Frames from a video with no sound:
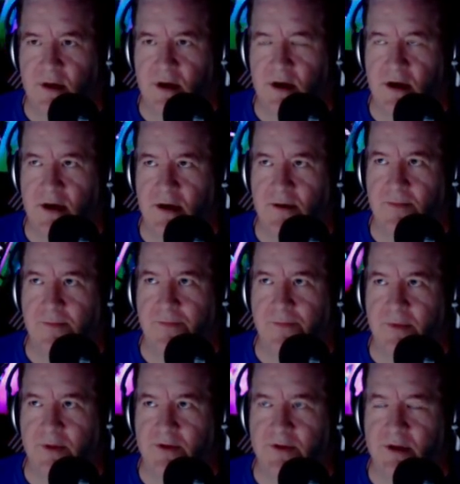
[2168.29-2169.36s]

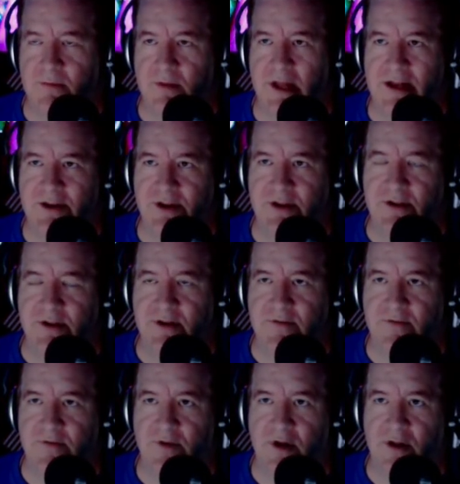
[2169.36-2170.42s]
some legends
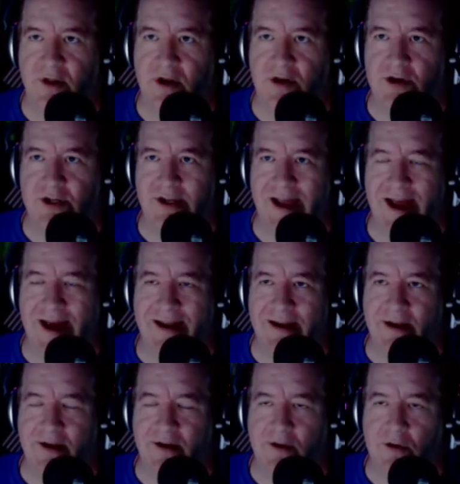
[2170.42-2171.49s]
of a large cat,
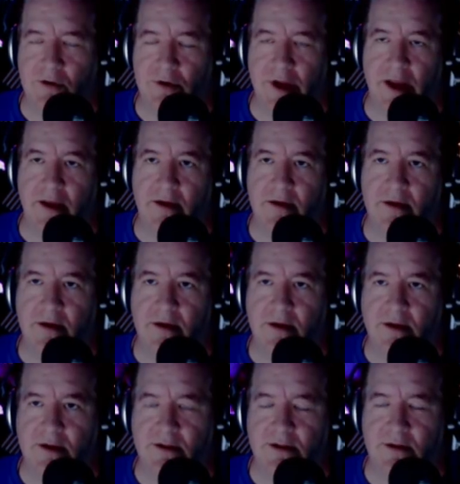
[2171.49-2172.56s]
and including
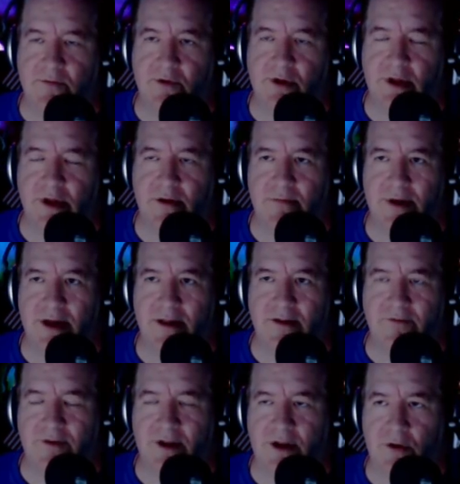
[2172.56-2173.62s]
some really compelling
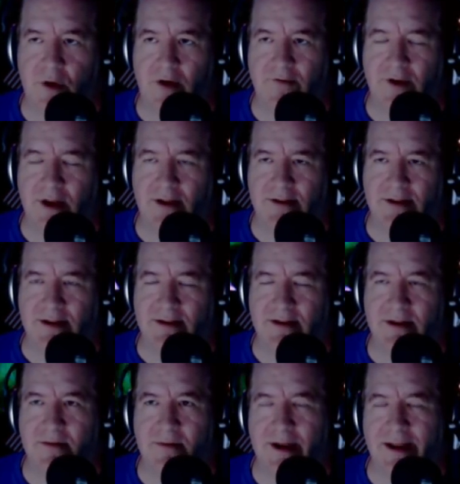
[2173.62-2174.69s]
video evidence that
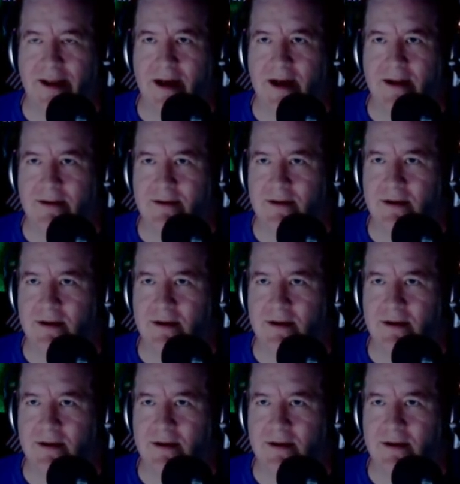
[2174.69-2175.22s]
somebody got.